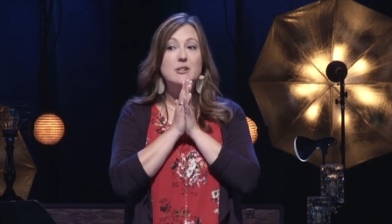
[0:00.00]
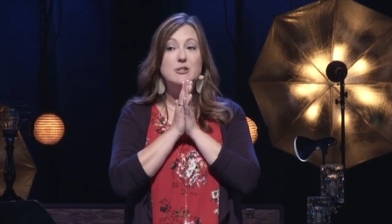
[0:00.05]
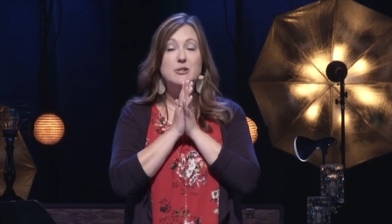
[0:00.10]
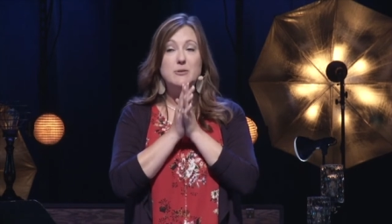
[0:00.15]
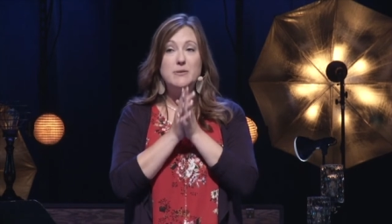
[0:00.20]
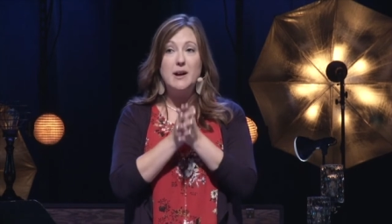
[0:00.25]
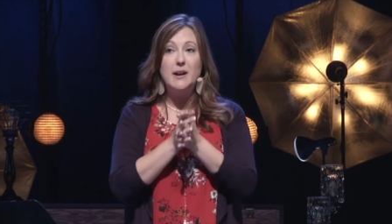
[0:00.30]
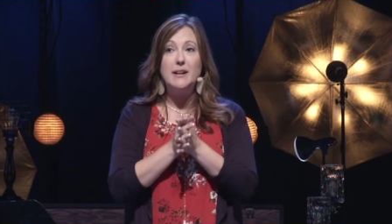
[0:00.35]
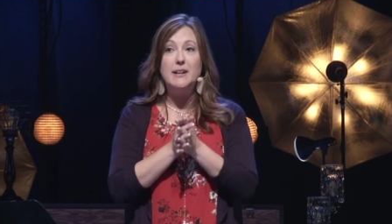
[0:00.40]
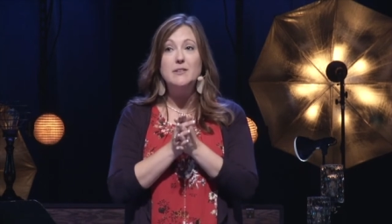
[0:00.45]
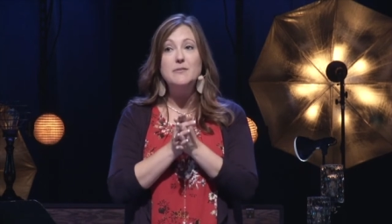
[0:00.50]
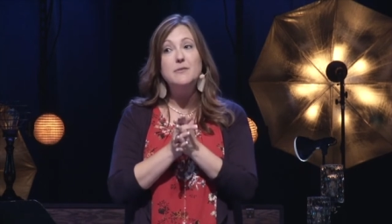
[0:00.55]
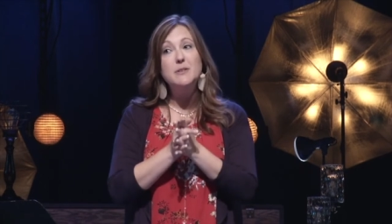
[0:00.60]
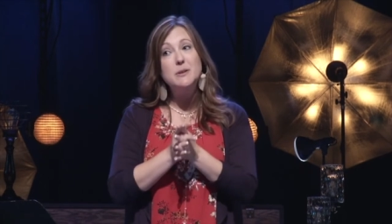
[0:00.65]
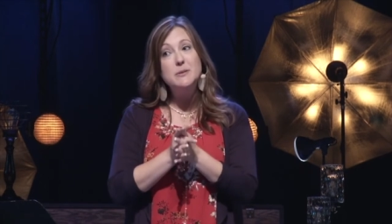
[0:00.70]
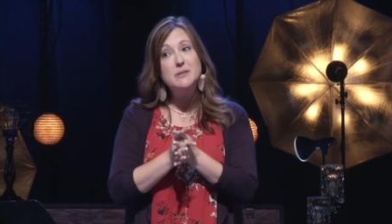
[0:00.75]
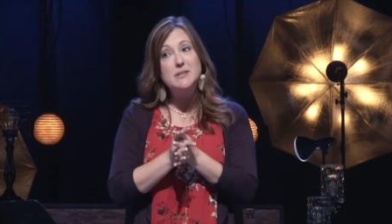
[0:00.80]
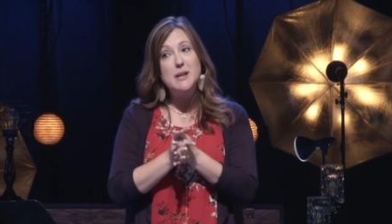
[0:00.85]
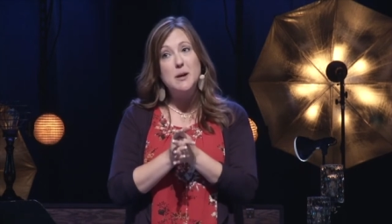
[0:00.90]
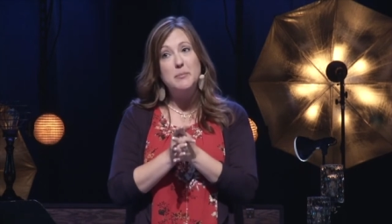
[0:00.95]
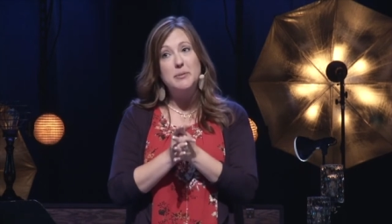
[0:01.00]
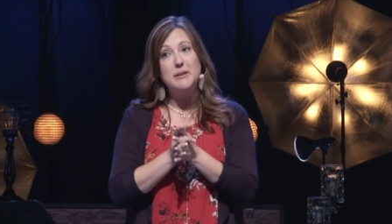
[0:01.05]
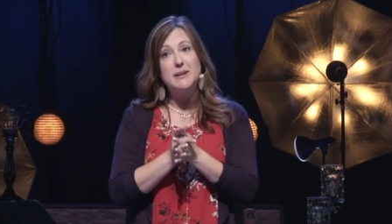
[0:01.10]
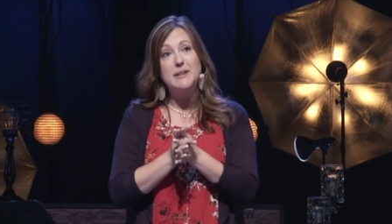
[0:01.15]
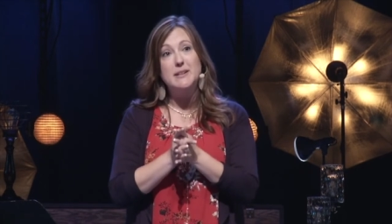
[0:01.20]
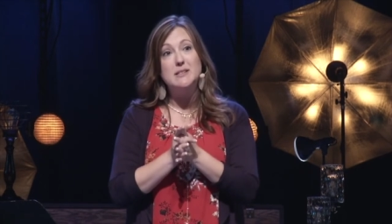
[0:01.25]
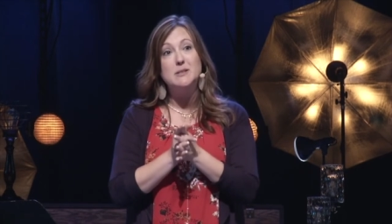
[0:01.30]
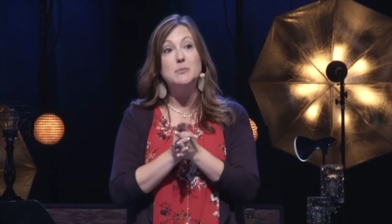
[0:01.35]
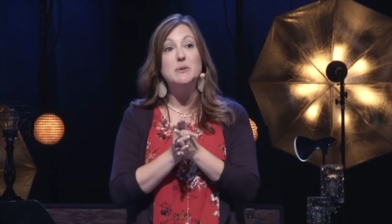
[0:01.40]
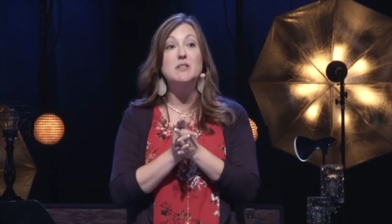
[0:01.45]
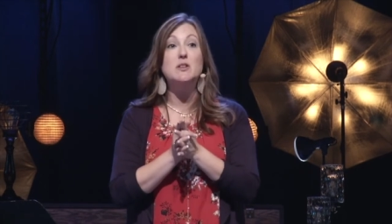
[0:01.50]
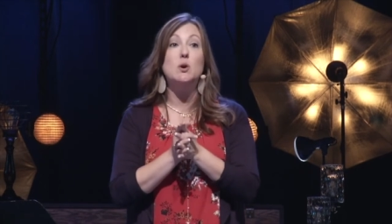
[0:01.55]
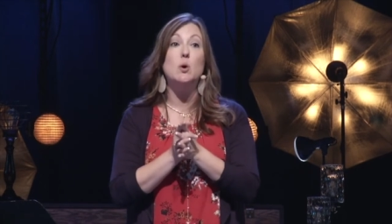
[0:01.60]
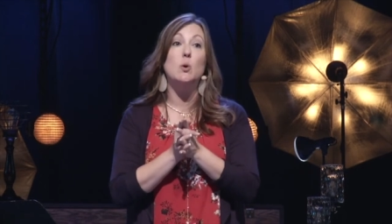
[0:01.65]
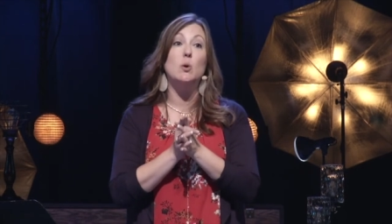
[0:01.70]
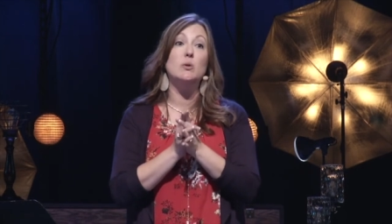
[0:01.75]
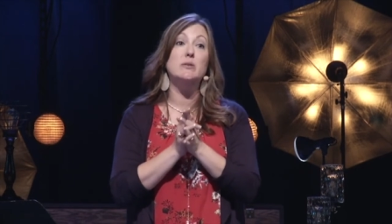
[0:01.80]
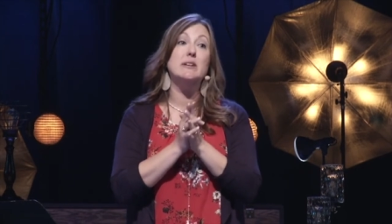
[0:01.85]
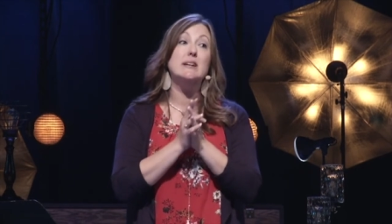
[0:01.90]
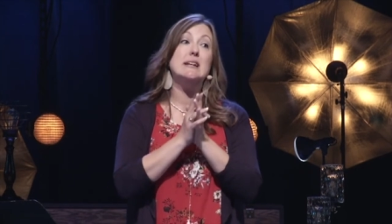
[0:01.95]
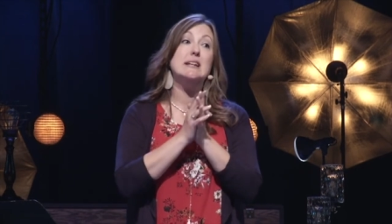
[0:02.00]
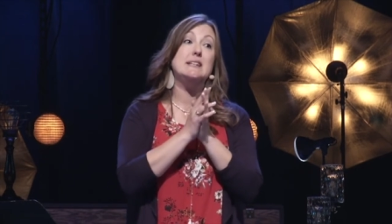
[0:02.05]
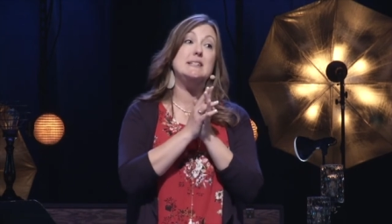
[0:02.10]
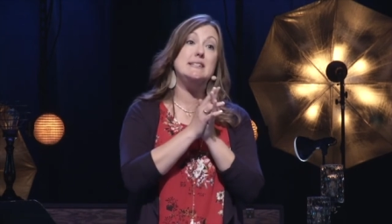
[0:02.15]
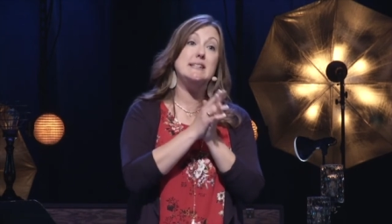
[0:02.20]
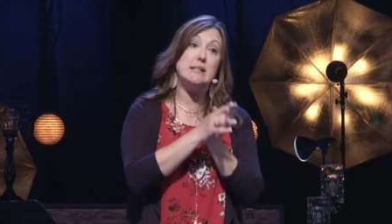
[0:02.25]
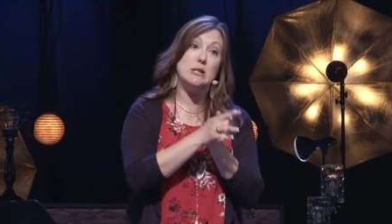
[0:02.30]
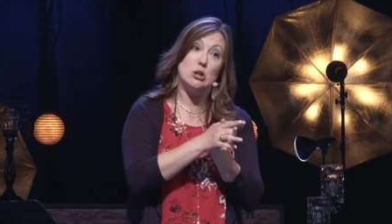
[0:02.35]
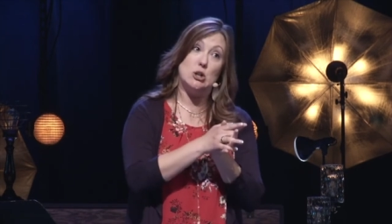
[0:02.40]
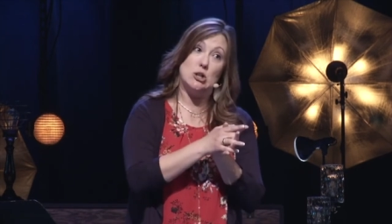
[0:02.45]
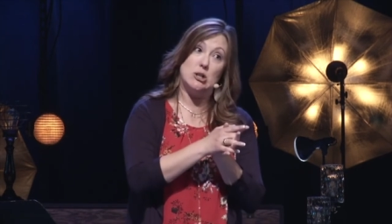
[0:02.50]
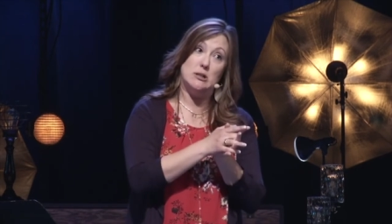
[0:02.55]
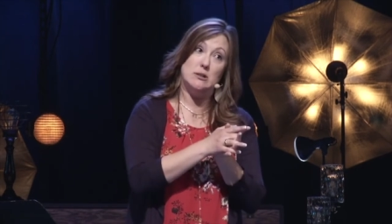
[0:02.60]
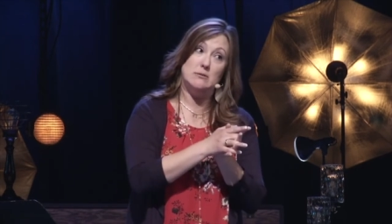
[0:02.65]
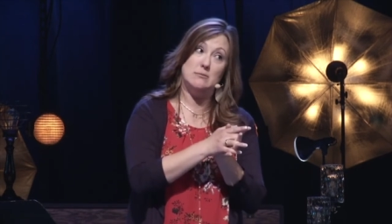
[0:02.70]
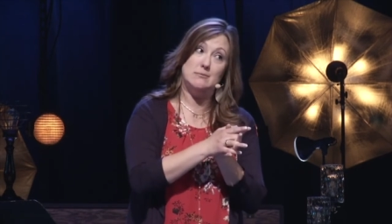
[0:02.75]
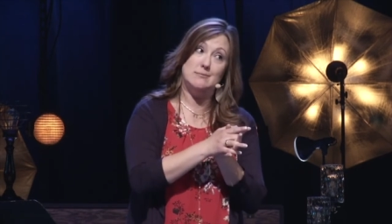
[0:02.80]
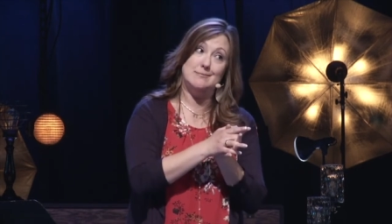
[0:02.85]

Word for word: Do not confuse that, please, with gold digger.